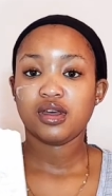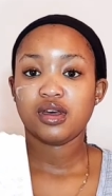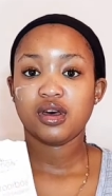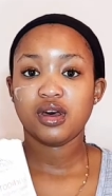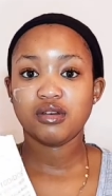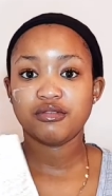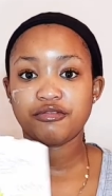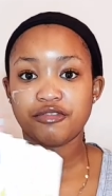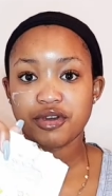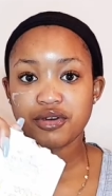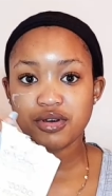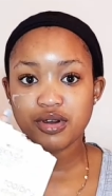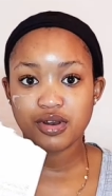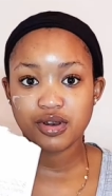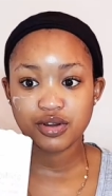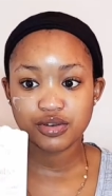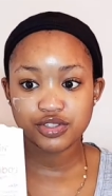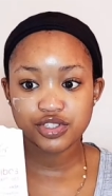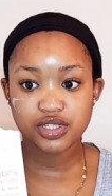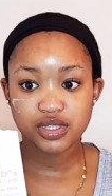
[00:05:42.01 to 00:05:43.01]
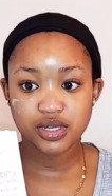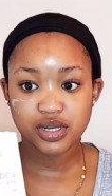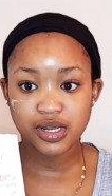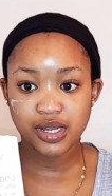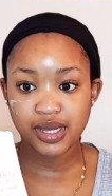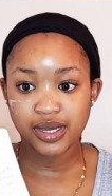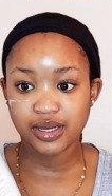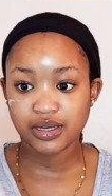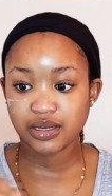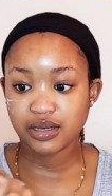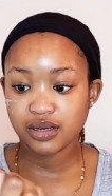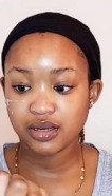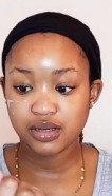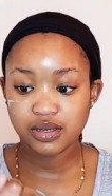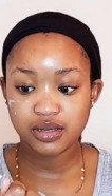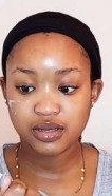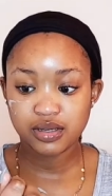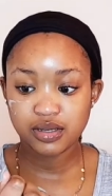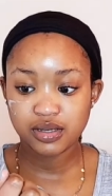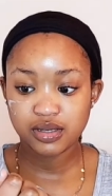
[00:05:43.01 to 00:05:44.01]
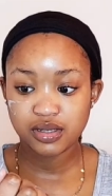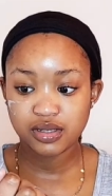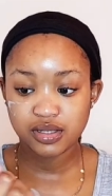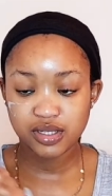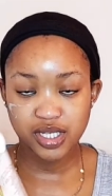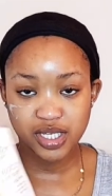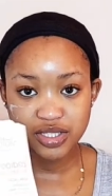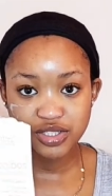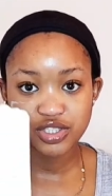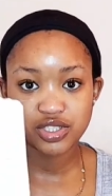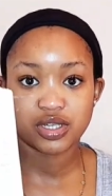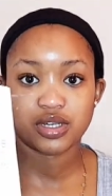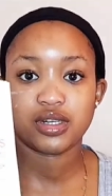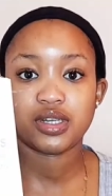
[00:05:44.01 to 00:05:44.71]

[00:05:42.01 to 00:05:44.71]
a very lotion-like texture.